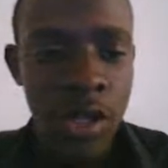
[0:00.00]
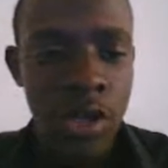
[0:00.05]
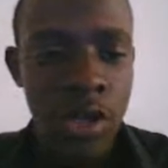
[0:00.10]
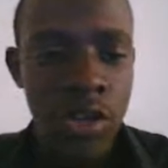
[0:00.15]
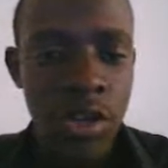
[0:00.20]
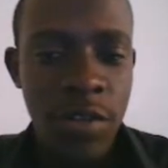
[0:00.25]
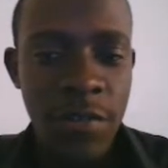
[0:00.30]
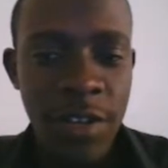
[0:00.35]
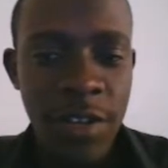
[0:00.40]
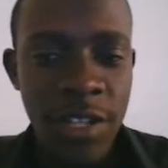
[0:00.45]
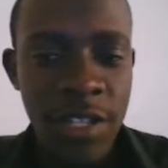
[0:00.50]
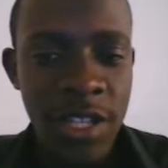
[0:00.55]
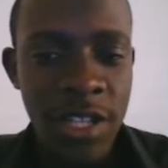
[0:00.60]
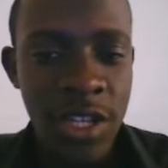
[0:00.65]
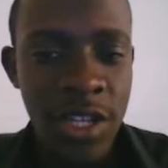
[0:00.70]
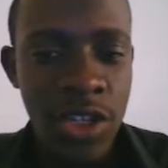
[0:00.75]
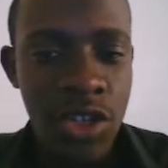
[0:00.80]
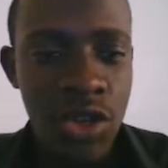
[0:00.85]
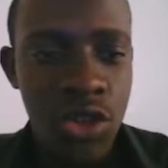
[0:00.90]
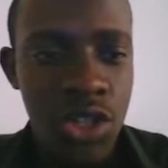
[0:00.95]
the first thing
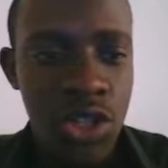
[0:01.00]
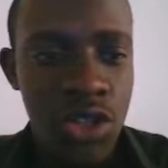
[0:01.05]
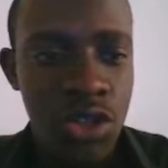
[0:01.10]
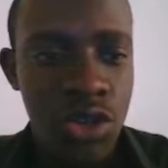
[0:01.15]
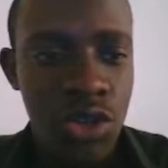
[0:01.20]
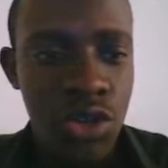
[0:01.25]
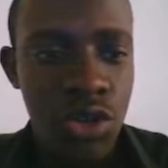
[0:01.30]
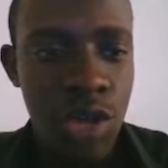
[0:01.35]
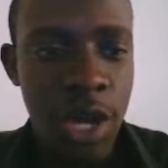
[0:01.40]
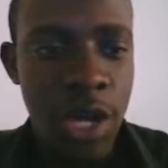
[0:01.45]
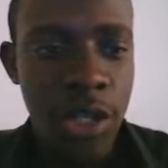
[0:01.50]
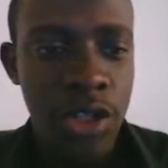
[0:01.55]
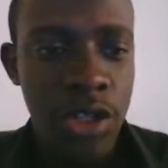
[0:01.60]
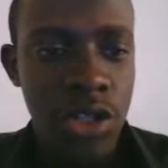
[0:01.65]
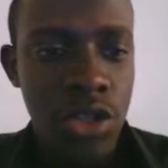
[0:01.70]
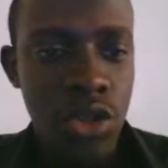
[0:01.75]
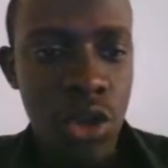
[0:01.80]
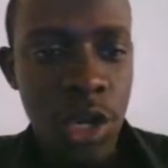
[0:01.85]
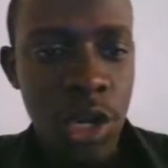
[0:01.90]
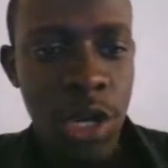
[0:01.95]
is install react
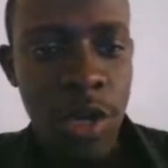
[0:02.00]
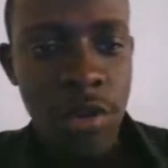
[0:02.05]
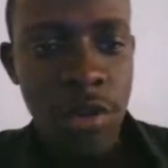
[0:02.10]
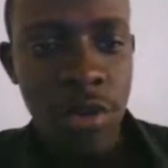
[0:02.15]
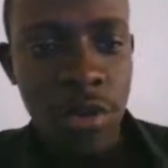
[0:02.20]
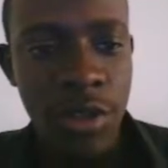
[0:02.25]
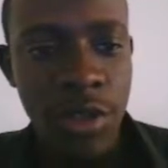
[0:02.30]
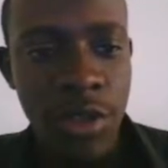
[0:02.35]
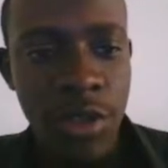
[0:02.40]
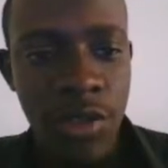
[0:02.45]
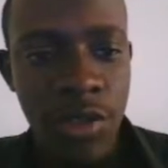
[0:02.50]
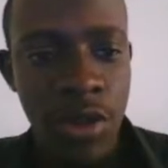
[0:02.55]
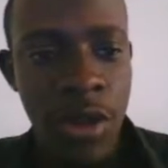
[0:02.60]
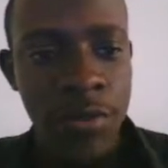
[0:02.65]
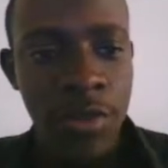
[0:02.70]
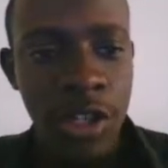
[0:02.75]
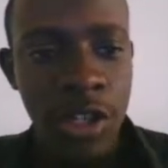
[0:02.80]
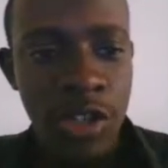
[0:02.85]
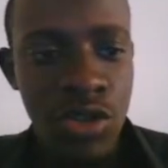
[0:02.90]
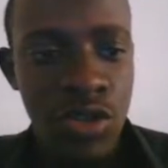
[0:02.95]
token auth so i'm
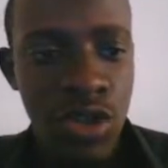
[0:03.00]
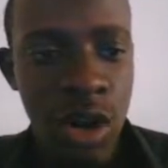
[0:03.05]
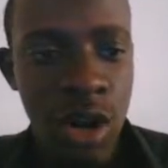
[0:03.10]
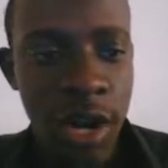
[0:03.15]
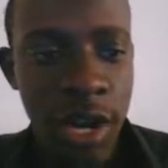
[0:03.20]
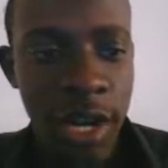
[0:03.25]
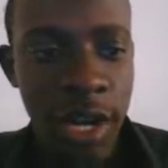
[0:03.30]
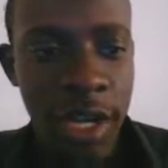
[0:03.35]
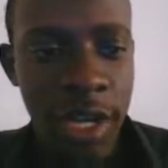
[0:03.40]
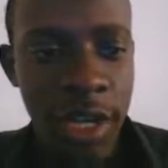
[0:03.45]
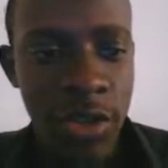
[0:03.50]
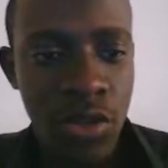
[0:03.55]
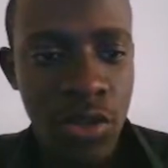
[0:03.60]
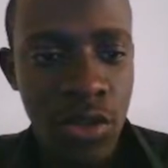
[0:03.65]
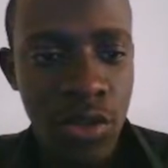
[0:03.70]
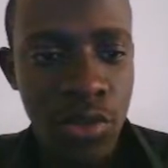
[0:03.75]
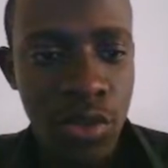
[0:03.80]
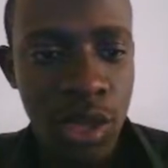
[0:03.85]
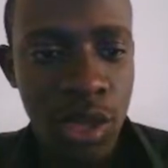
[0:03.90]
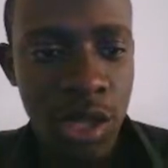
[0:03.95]
going to go ahead and
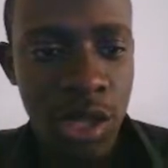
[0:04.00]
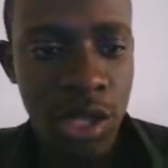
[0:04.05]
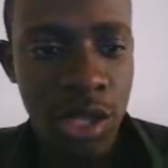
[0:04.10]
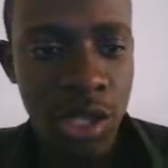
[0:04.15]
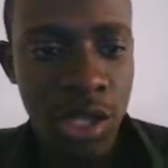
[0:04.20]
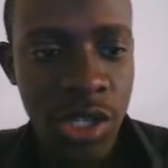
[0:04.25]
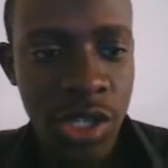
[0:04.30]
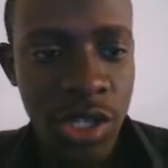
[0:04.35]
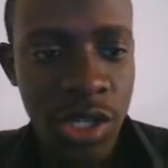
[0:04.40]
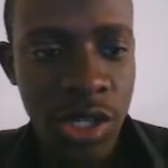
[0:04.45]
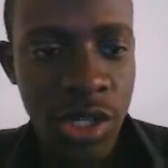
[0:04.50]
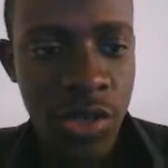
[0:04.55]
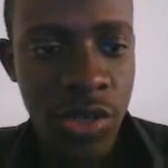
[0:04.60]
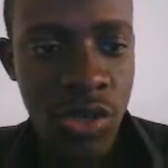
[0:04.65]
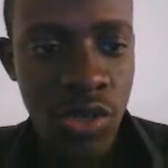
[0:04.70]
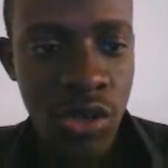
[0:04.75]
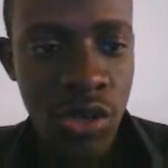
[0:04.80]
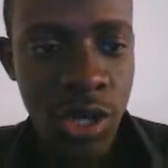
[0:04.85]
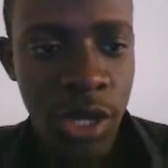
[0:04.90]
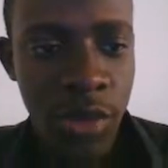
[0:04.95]
copy this
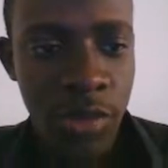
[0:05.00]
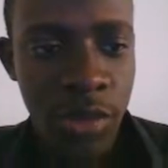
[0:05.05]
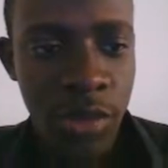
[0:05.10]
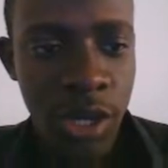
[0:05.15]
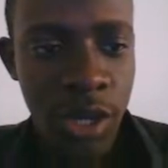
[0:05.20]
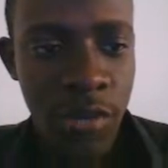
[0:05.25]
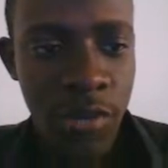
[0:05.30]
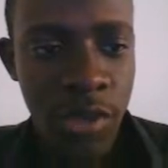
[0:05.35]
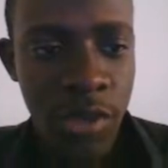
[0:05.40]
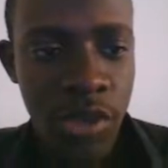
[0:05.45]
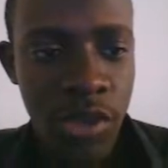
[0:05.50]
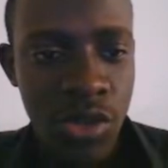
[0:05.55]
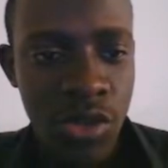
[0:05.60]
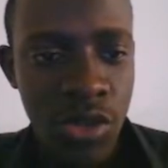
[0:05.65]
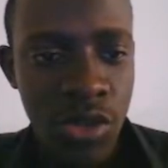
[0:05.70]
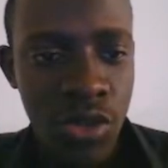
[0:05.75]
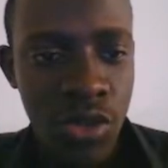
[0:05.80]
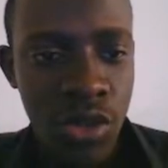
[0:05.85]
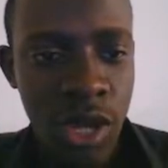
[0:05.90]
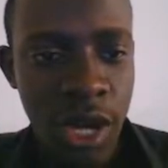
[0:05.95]
so npm
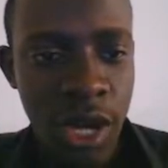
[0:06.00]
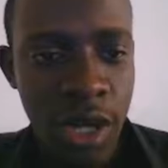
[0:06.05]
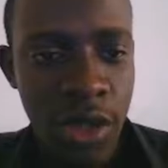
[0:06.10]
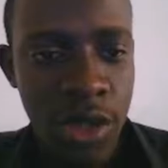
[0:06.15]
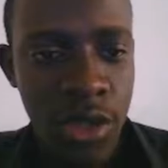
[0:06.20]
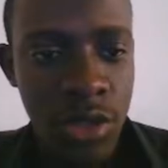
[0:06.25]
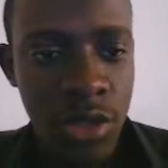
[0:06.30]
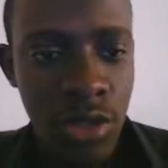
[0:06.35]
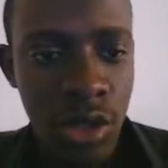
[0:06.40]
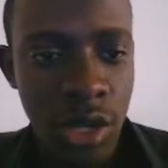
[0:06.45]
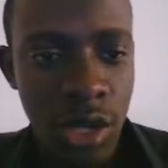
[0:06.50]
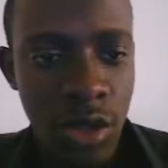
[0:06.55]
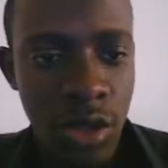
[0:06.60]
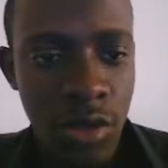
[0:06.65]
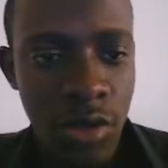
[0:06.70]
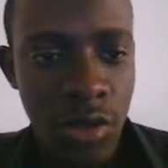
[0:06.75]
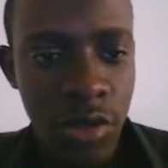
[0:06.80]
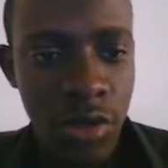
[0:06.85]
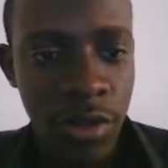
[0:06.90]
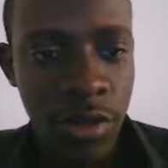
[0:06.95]
install react token
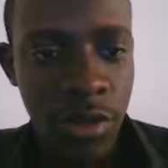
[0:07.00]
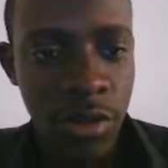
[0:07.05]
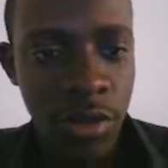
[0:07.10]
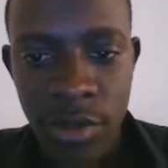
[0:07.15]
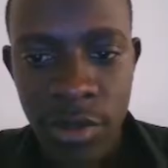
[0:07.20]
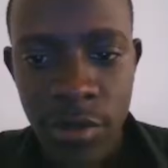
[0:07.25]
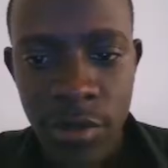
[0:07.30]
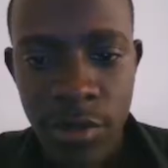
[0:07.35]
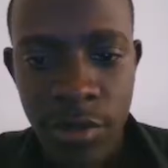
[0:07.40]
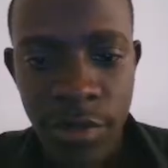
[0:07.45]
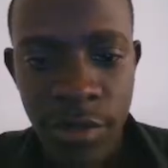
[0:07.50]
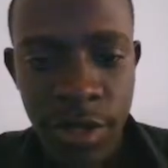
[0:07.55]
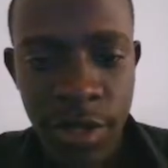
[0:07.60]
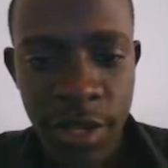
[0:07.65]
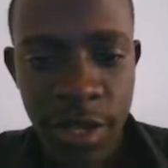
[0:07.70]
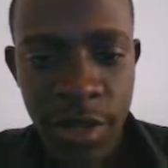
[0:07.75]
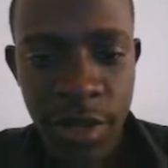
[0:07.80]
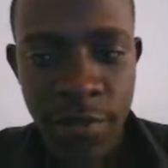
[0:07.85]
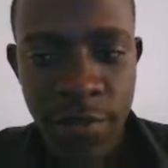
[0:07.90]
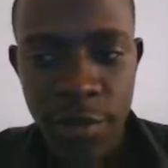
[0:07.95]
auth
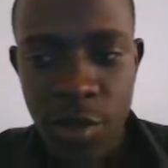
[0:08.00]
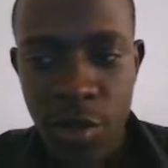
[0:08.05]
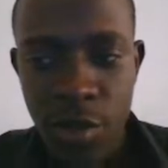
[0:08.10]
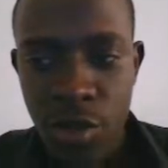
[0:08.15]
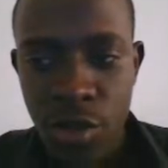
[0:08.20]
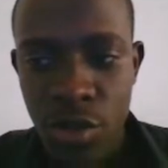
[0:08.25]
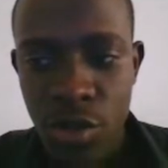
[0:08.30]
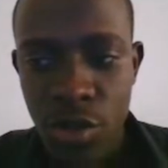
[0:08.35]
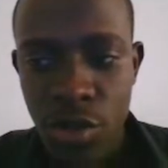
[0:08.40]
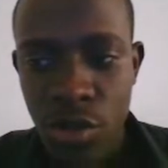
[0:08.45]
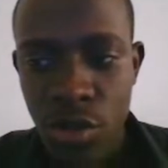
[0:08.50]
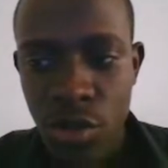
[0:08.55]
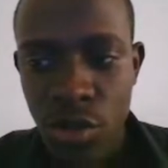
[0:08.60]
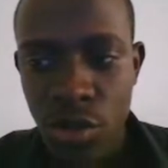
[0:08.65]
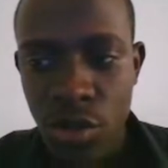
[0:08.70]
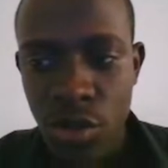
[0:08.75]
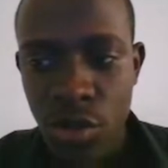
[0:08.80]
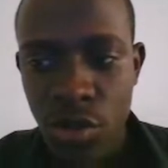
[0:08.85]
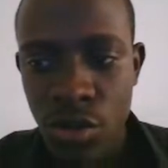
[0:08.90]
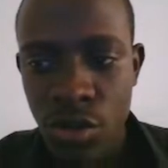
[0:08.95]
in our Visual Studio
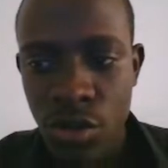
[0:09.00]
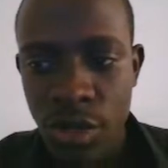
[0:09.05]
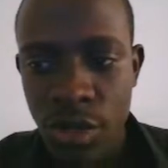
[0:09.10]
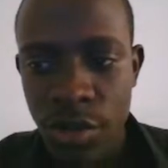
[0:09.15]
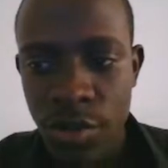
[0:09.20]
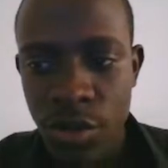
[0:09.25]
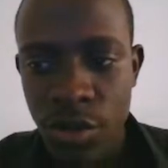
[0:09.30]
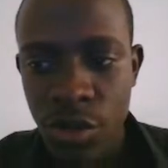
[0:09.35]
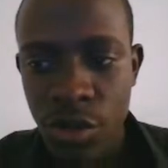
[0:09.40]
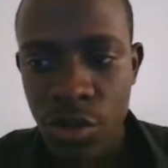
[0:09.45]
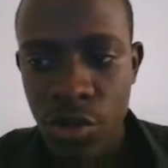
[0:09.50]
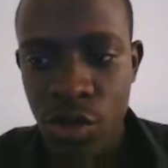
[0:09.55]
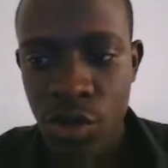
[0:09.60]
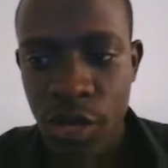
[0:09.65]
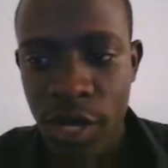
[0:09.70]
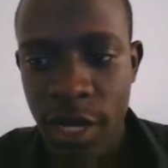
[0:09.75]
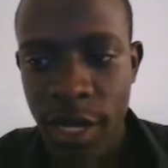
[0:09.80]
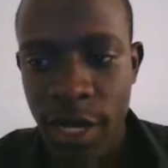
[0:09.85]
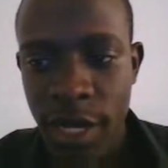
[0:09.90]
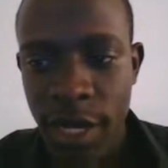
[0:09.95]
Code, I'm going
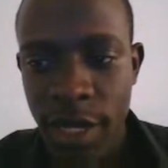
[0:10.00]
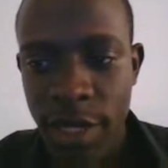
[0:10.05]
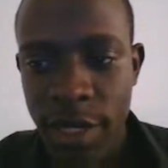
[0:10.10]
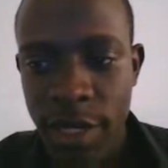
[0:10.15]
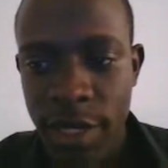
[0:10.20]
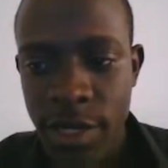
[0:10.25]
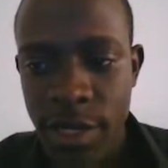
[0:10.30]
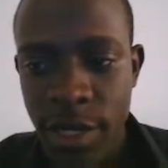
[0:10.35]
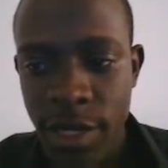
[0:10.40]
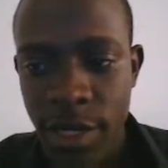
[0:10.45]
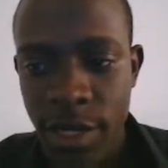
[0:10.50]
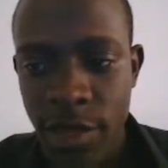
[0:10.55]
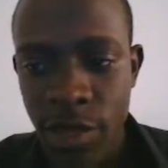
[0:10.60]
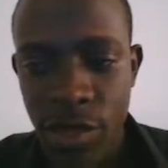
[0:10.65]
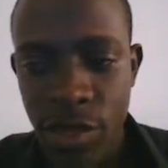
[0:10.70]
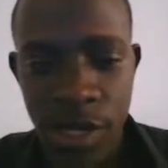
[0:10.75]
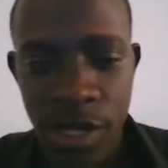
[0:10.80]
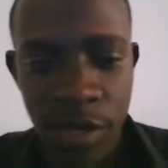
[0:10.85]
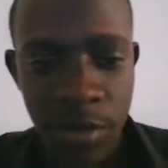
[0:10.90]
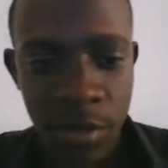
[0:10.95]
to add a
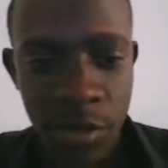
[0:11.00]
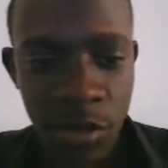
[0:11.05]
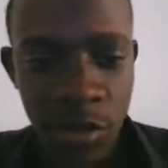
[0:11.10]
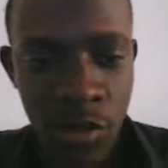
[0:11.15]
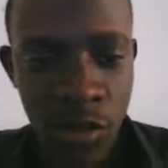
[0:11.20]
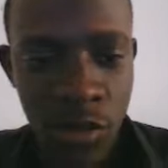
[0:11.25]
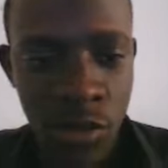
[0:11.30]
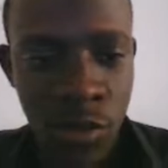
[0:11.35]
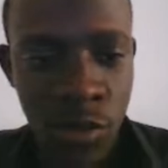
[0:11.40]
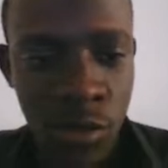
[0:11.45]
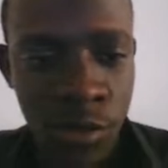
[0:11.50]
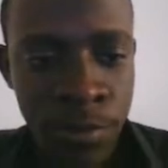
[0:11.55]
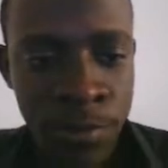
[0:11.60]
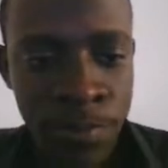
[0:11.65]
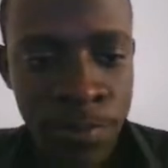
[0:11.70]
new terminal